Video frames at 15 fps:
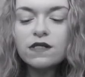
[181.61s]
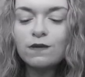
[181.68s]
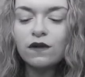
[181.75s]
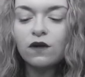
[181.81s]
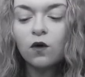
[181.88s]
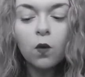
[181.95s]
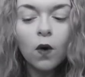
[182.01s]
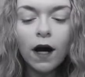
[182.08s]
been
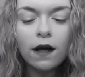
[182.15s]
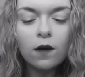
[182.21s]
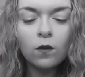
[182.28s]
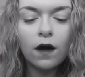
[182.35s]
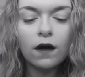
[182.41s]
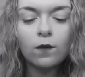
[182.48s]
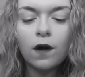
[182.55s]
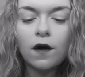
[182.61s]
the quiet
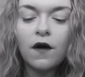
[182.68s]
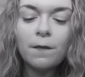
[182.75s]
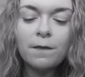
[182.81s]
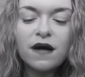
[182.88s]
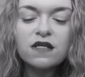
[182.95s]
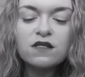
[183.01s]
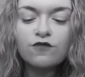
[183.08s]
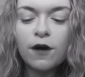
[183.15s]
one, while her
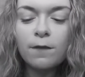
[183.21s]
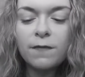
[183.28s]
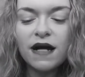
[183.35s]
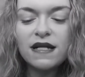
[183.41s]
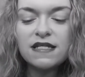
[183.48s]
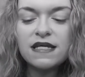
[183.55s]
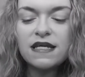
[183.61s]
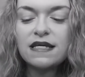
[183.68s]
best friend
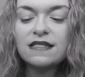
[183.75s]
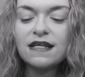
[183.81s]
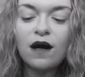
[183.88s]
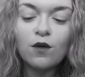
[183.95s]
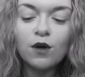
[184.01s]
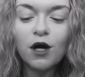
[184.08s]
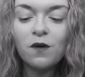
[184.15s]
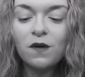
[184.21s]
Mattie is
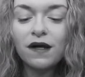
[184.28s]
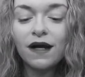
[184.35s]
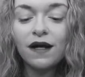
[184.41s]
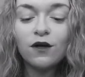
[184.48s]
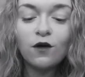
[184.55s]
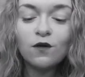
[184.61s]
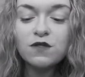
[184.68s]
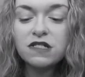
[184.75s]
outgoing
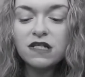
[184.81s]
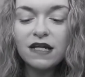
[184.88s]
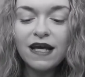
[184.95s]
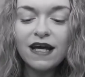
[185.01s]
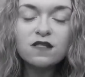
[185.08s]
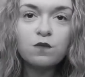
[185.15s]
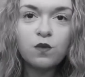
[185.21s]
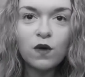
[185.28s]
and constantly
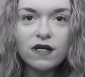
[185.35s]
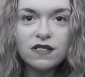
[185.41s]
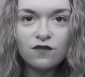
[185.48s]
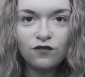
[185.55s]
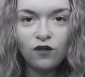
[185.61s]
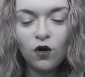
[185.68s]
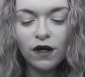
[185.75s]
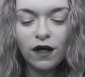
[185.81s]
has boys
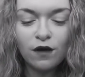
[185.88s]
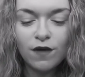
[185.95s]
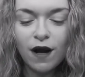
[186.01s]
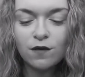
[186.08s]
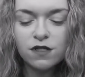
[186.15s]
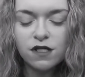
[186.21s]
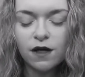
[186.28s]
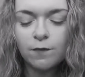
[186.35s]
flocking
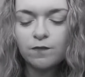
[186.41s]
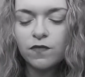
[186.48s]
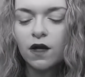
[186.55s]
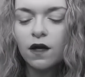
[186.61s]
around her.